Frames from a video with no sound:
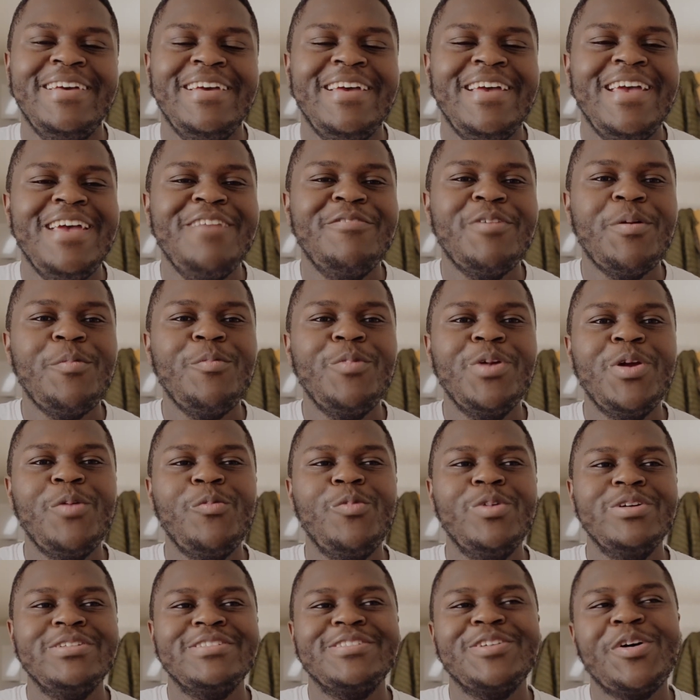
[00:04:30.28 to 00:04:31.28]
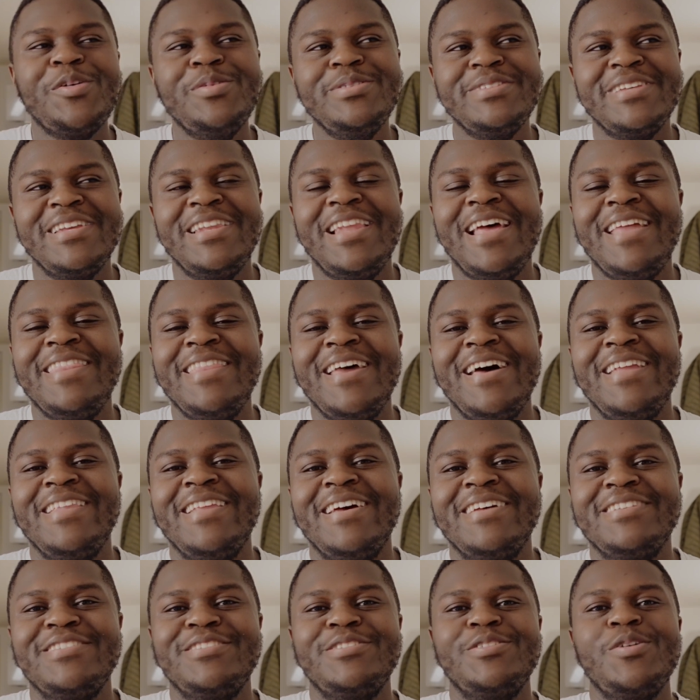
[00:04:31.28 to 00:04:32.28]
If I'm gonna watch content like that,
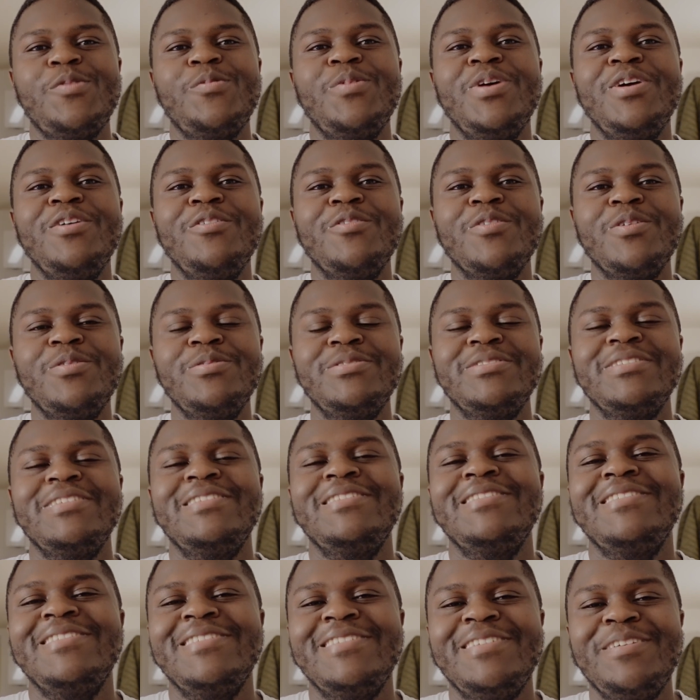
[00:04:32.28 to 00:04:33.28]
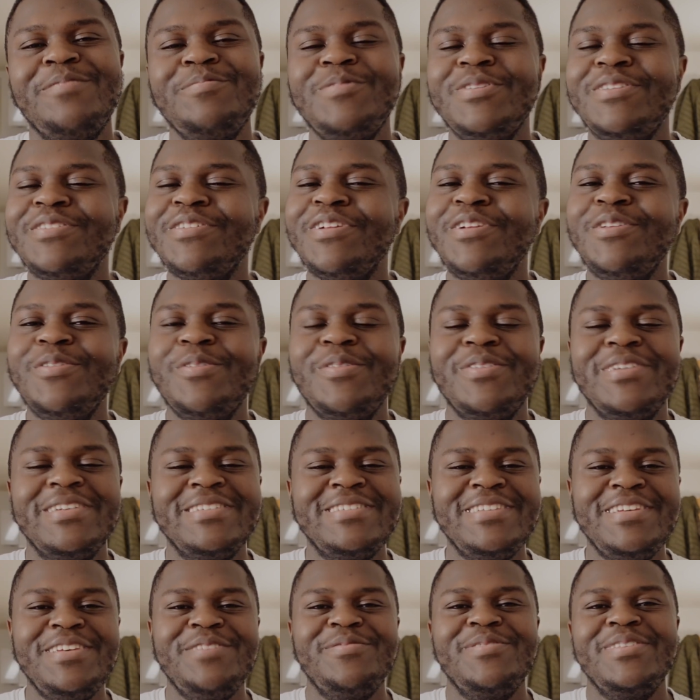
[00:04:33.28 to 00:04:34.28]
that's so engrossing, I'm just gonna do it on the
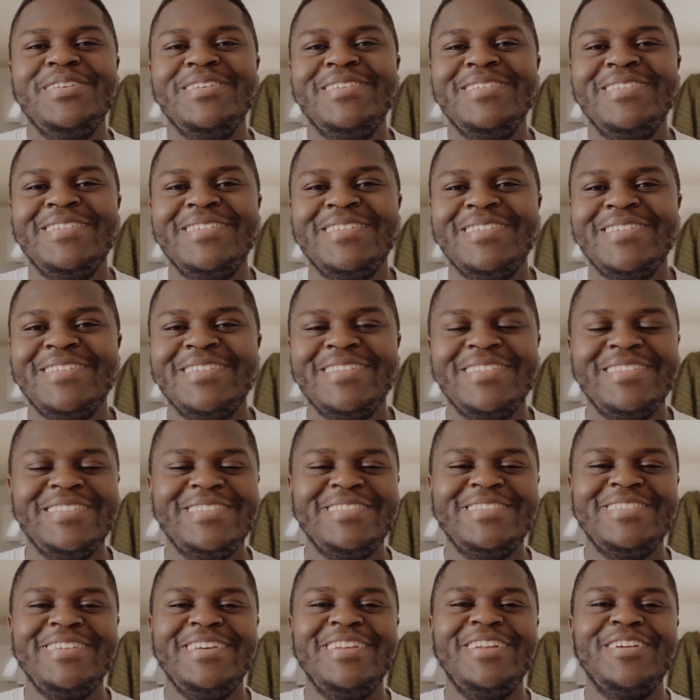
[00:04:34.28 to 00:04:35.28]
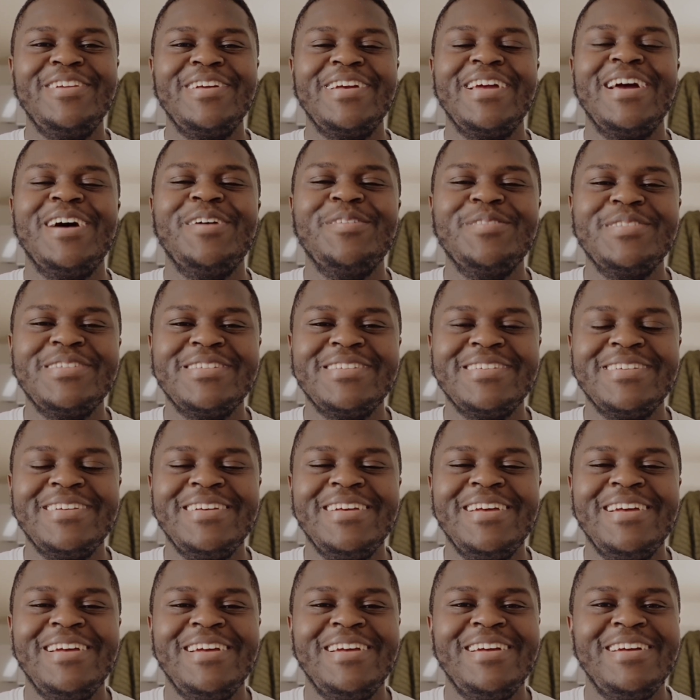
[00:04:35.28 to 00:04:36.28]
TV, sitting on the couch,
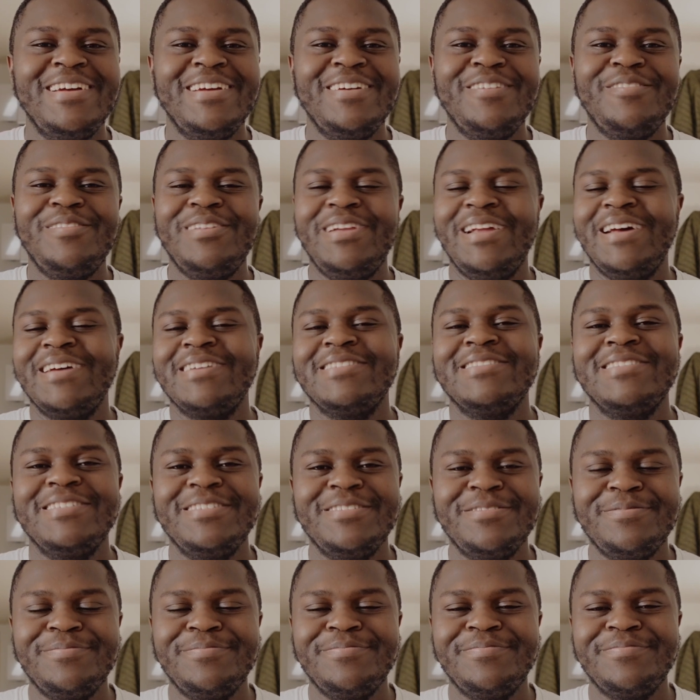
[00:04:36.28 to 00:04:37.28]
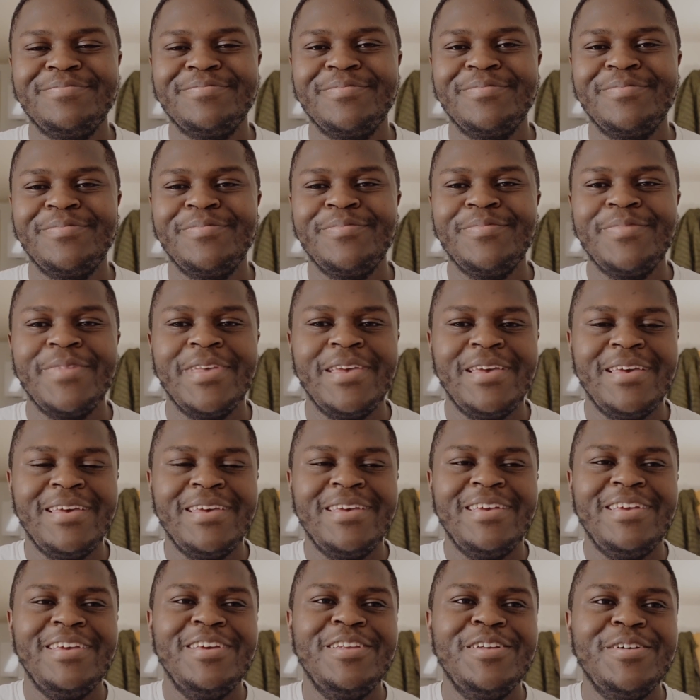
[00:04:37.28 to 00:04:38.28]
relaxing.
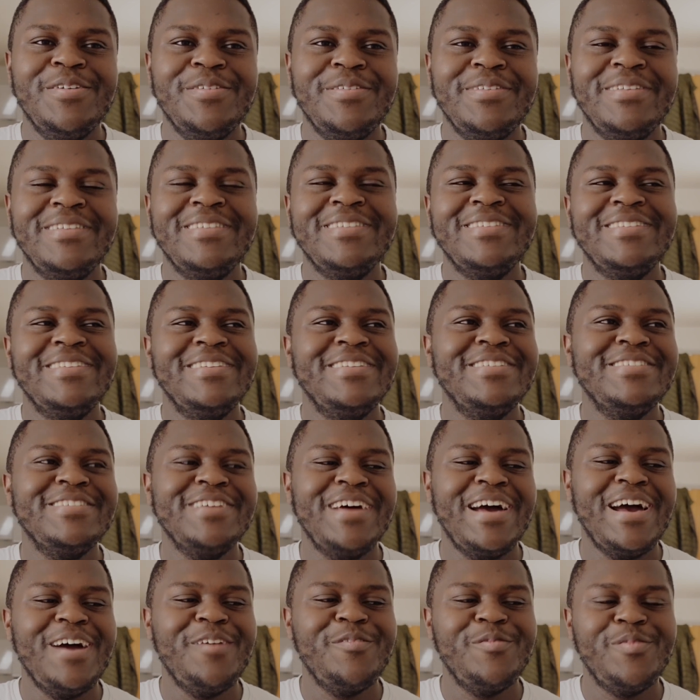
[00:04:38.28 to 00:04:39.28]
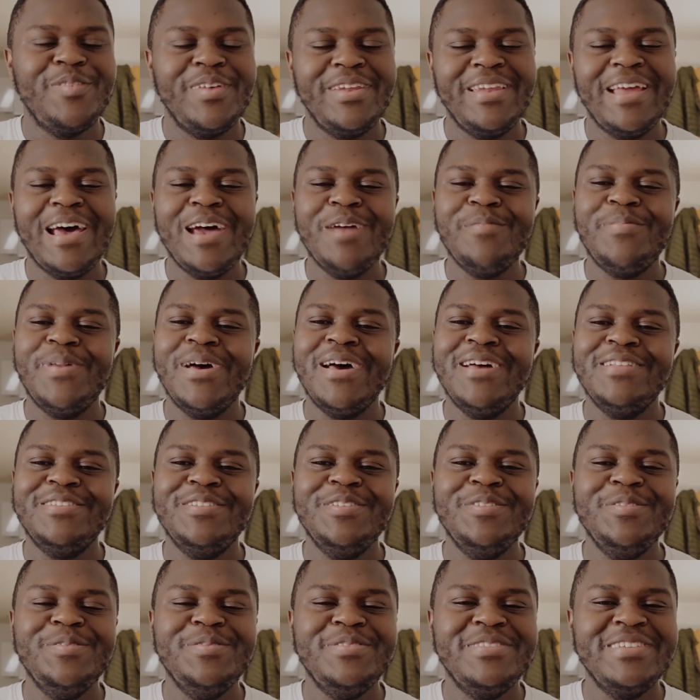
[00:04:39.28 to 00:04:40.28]
You know, to have an iPad to
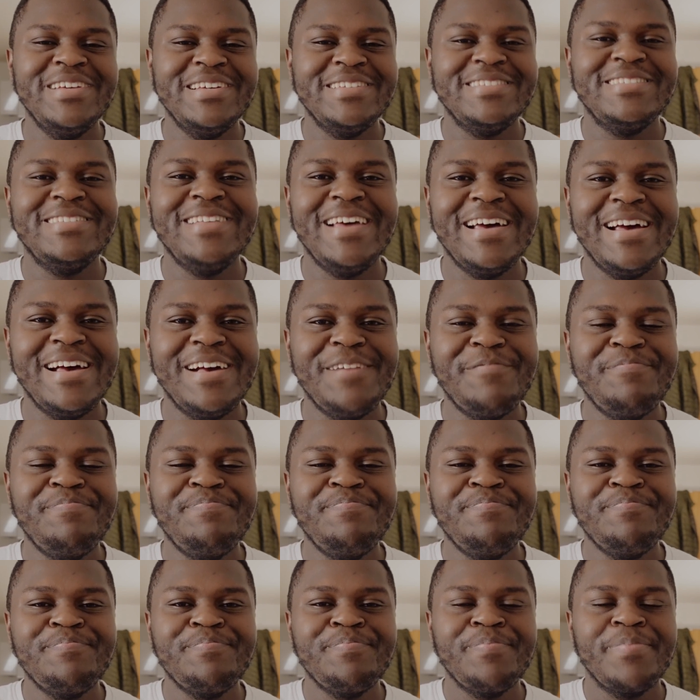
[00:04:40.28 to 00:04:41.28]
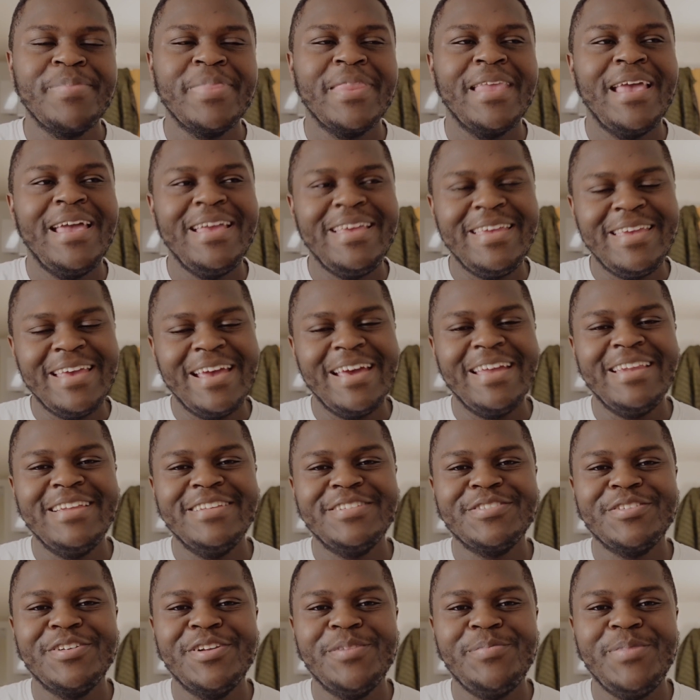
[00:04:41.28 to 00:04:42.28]
do just that, again, it's
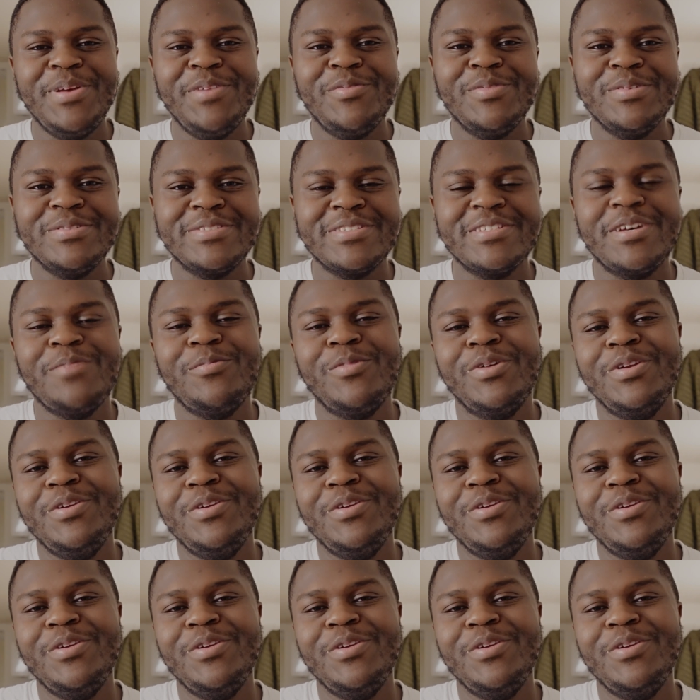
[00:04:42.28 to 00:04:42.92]
gonna be for someone